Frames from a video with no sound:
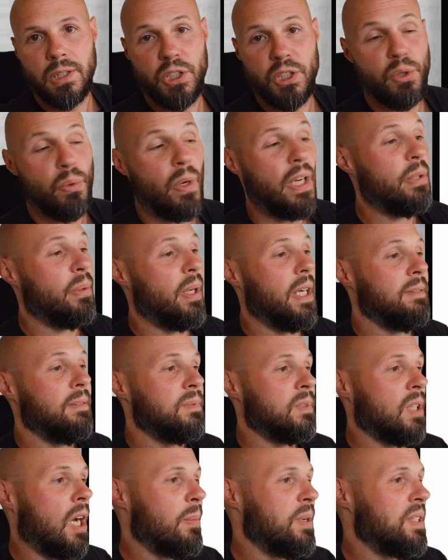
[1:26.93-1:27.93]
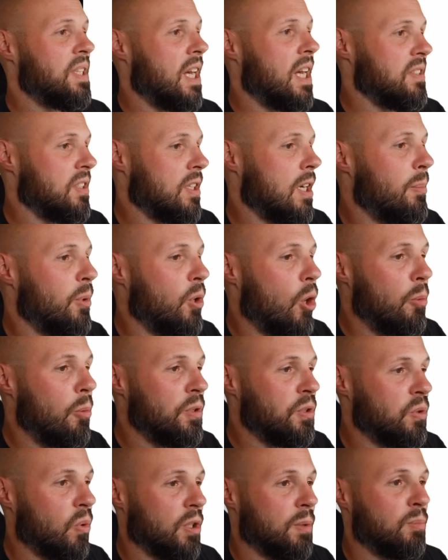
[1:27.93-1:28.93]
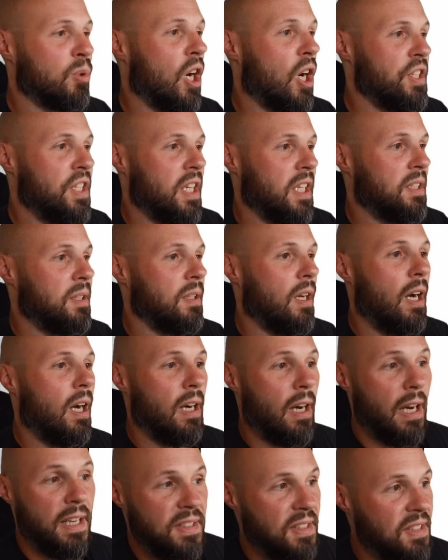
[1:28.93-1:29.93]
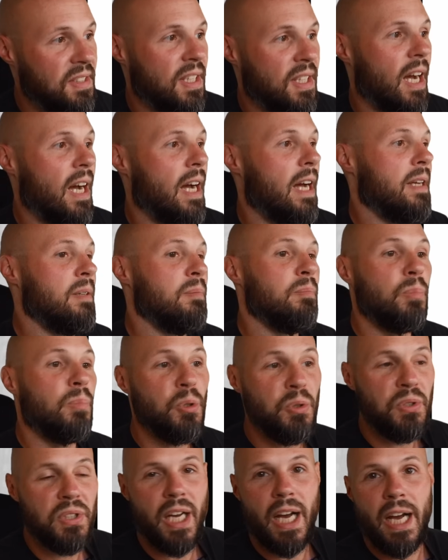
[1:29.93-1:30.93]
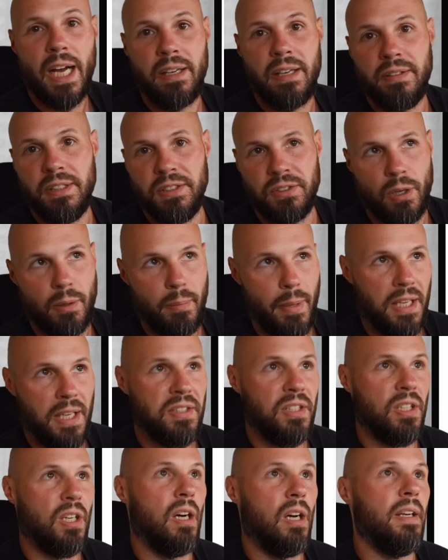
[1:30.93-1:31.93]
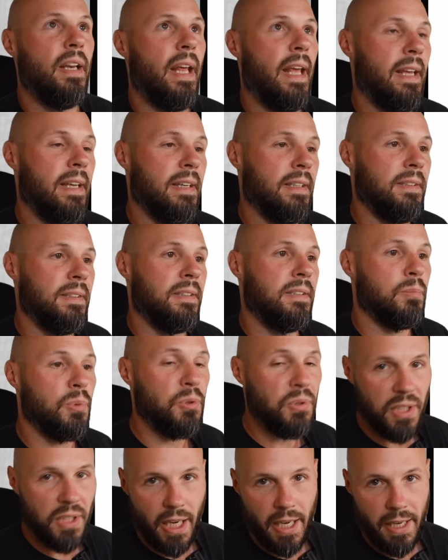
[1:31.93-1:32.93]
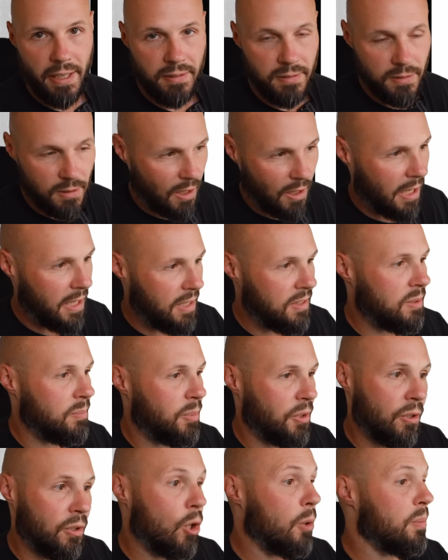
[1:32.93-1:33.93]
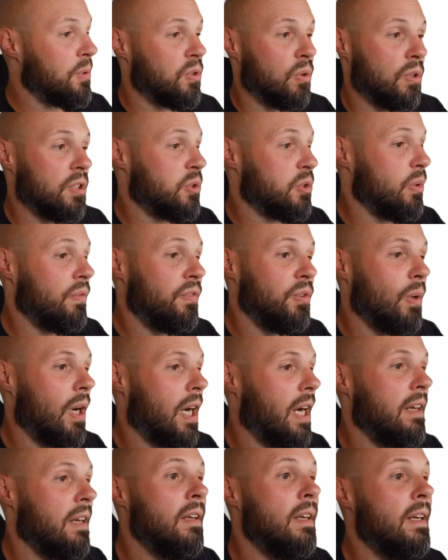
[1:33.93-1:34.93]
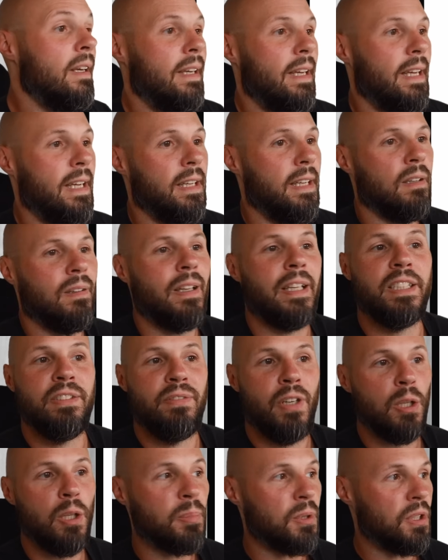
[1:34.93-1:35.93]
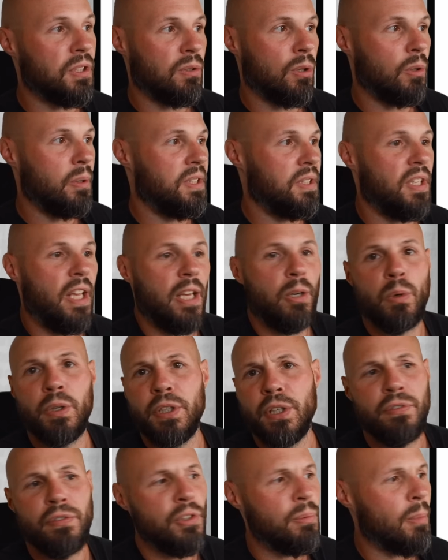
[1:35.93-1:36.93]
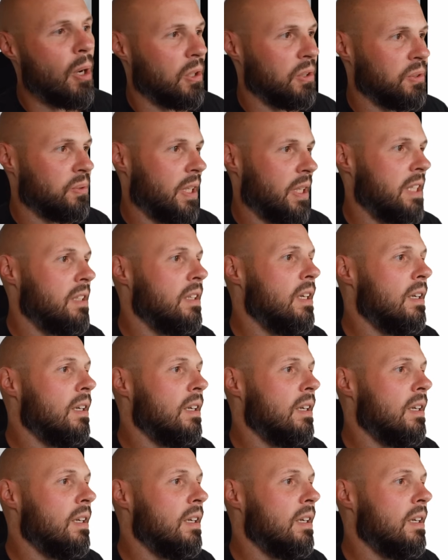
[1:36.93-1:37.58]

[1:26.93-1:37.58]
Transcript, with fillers: So anyway, Thomas has a couple open source projects, uh, Icy Sky, Blue Sky. These are Mastodon and Blue Sky clients, but they're open source Swift UI. And a lot of developers are always saying, where are your view models, right?